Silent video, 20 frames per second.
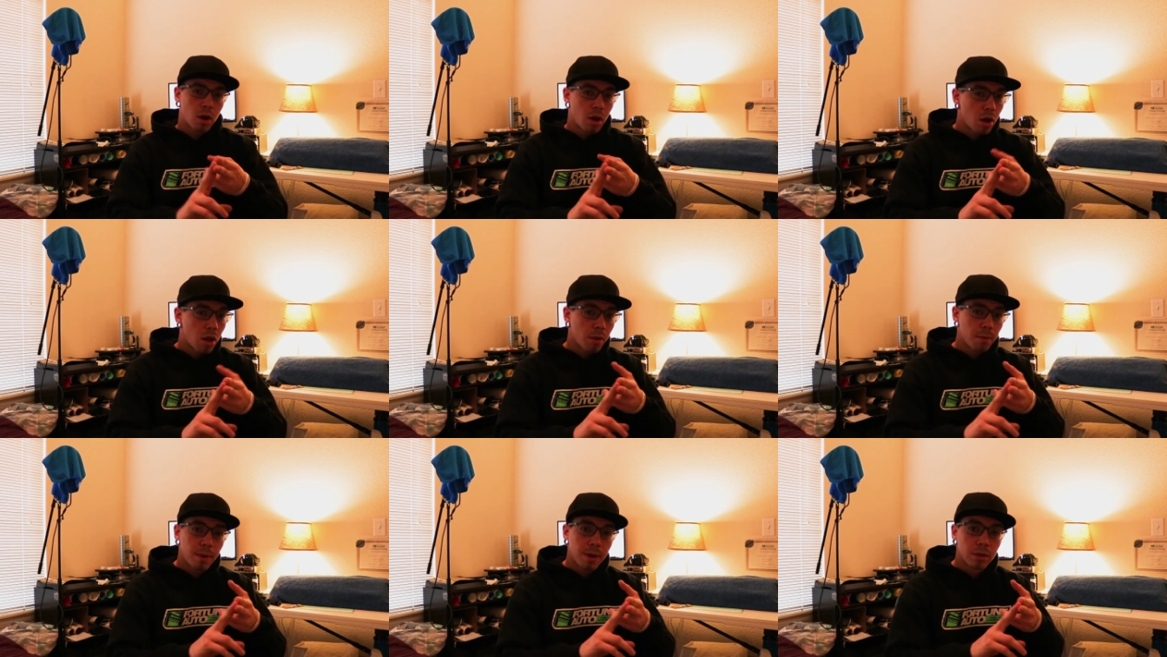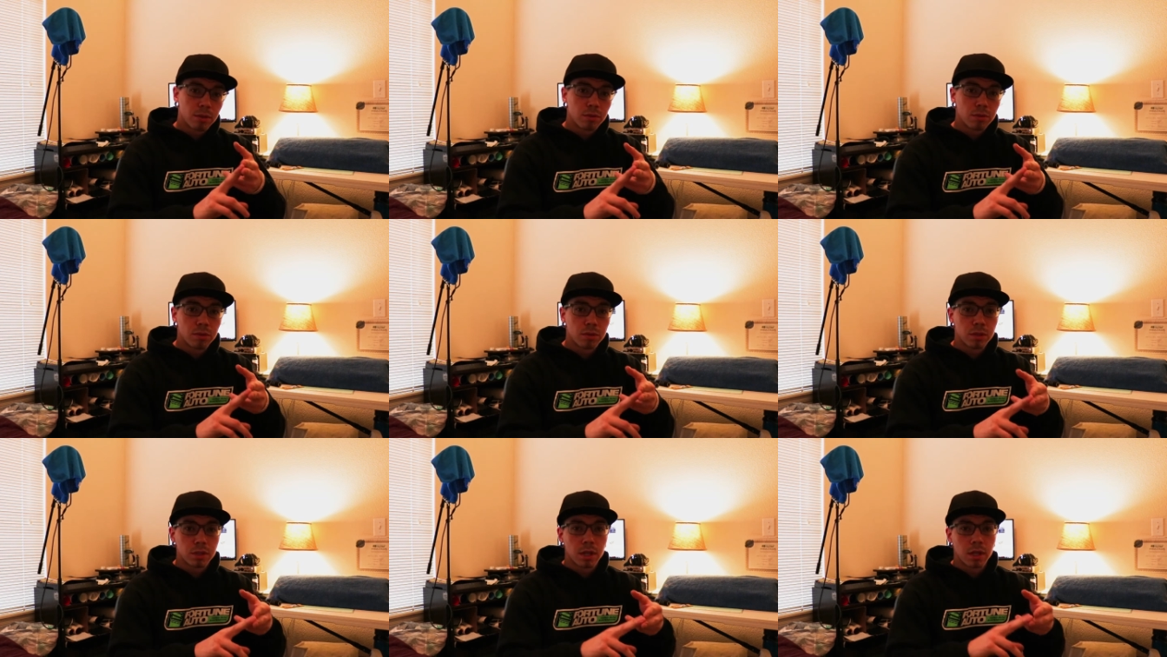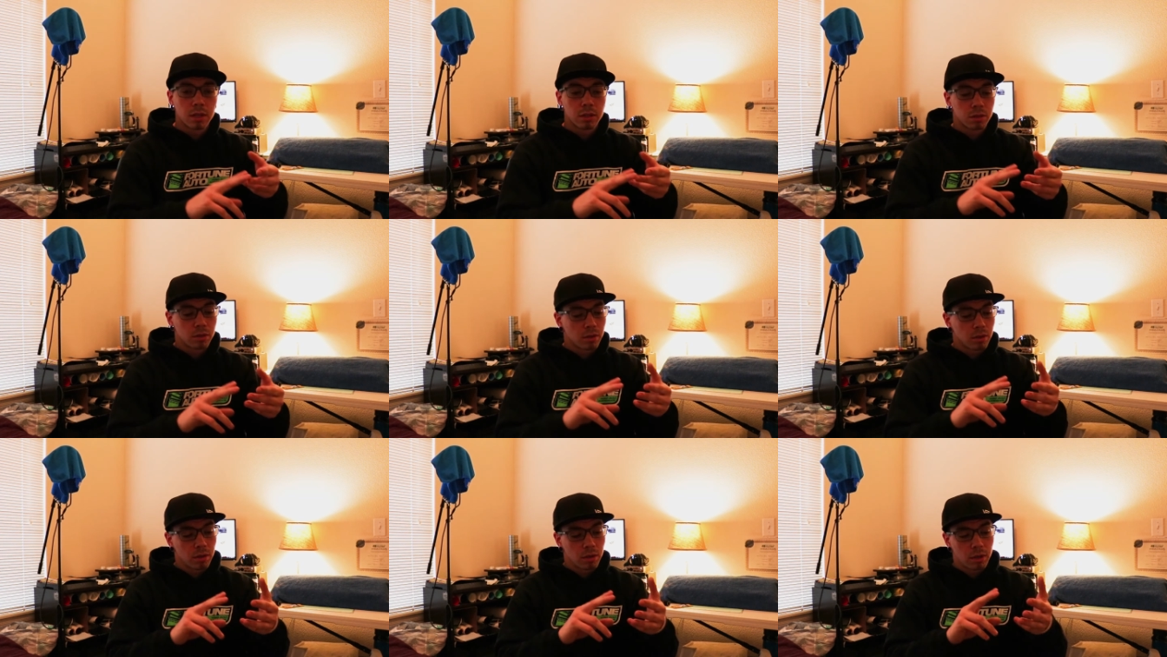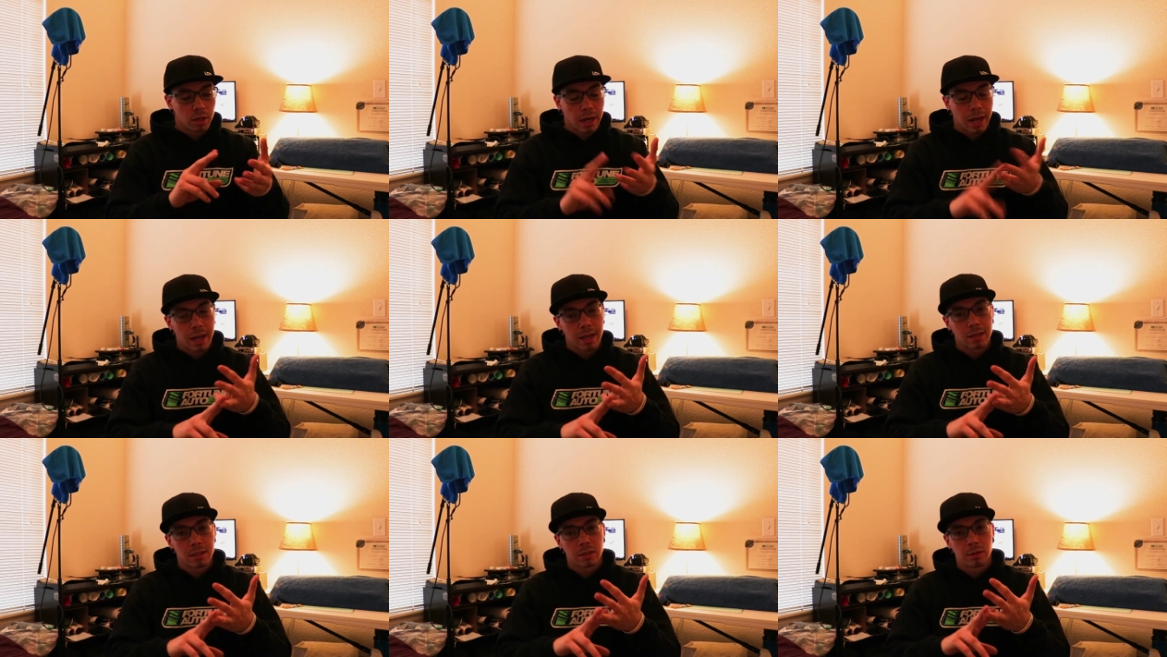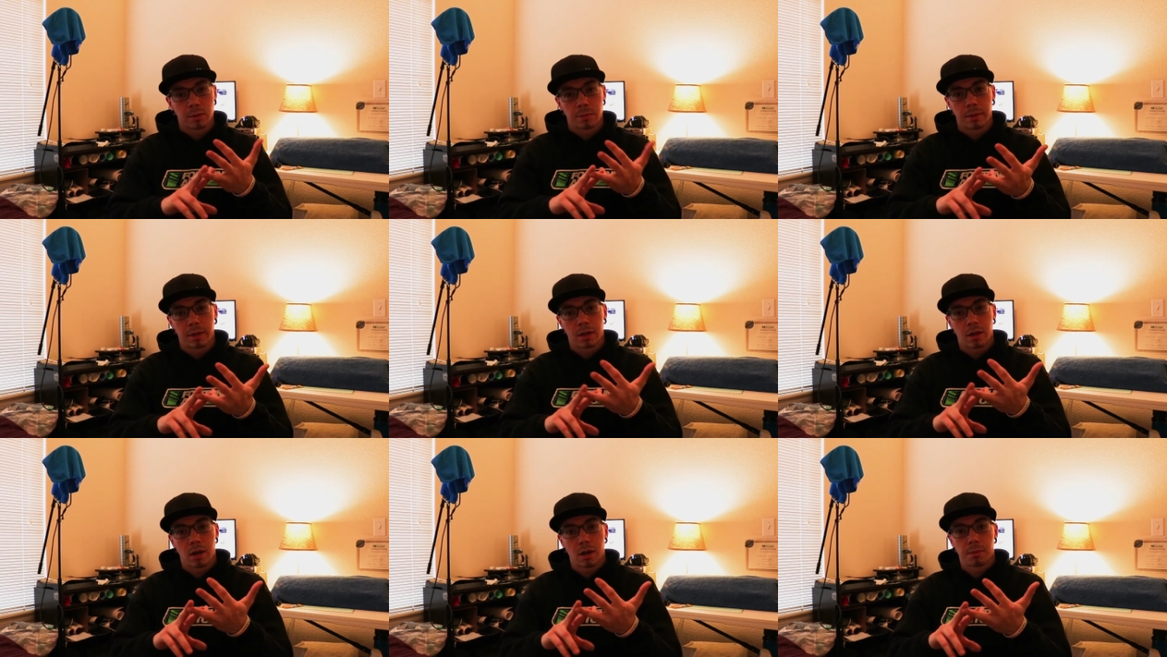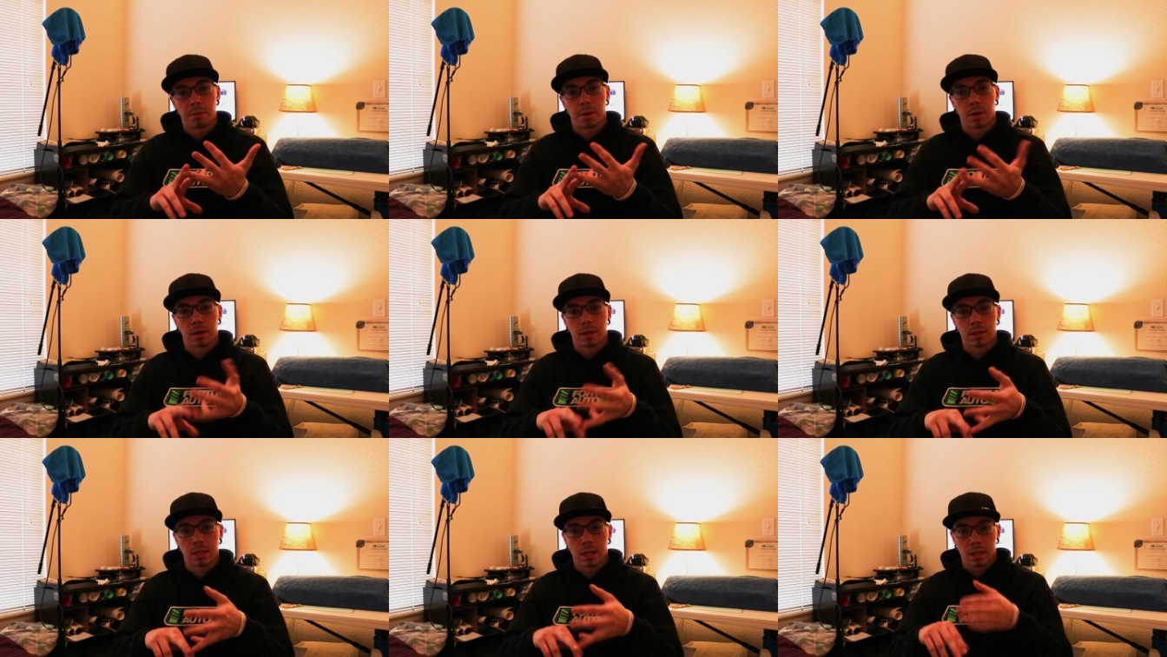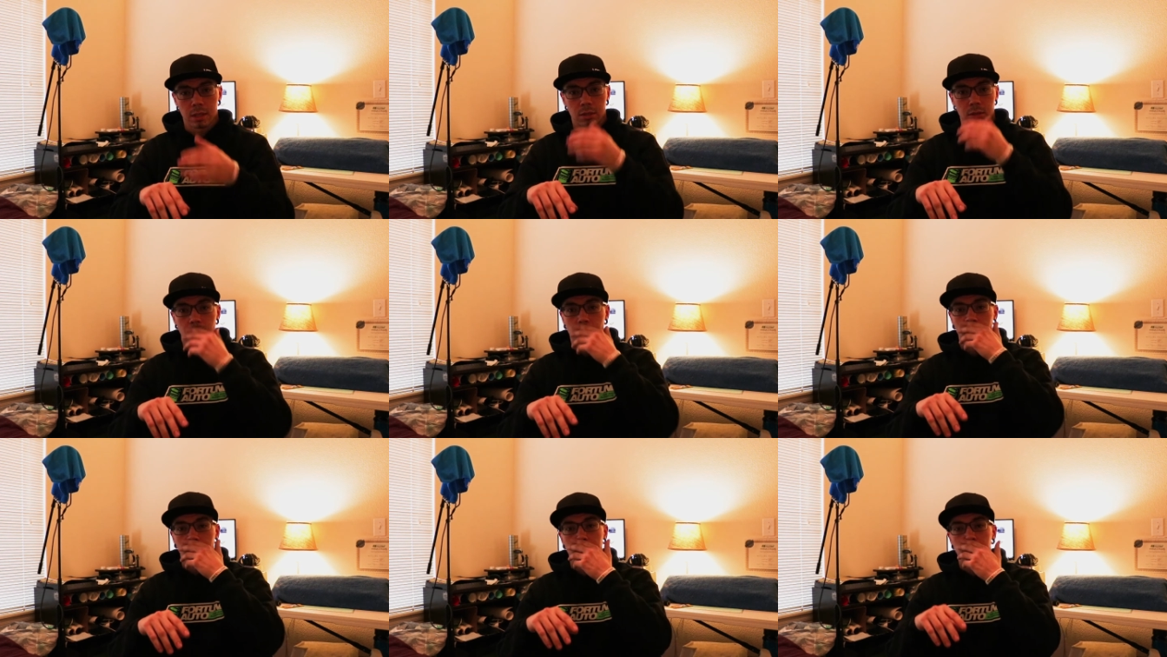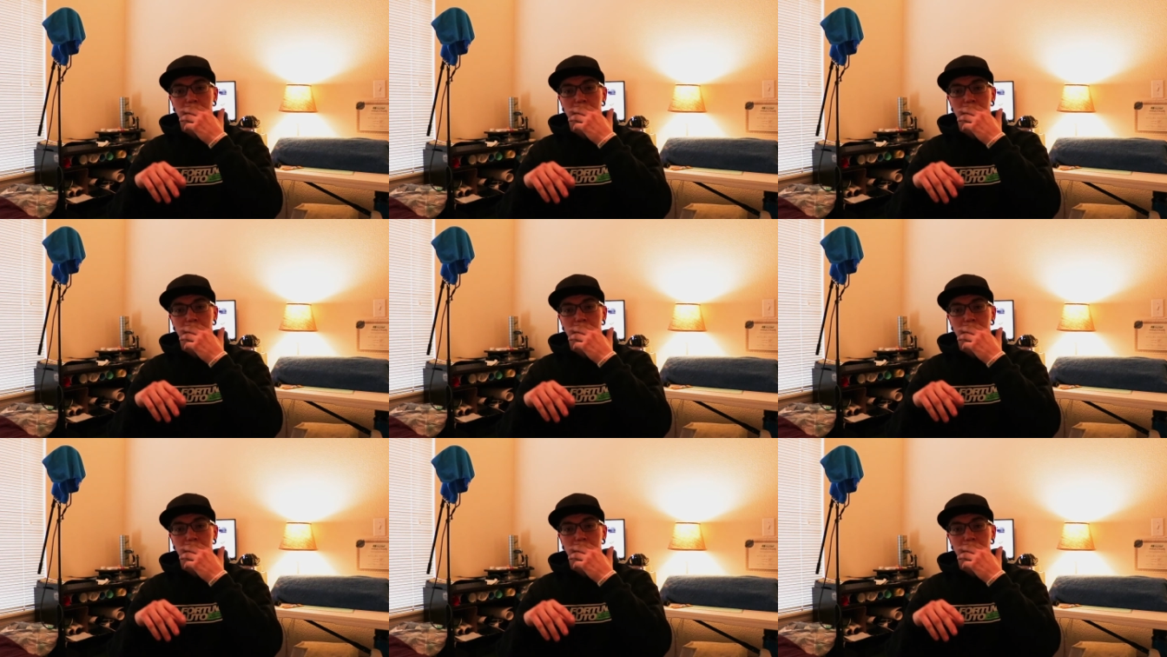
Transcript: all my tools got stolen, and some of my car parts got stolen,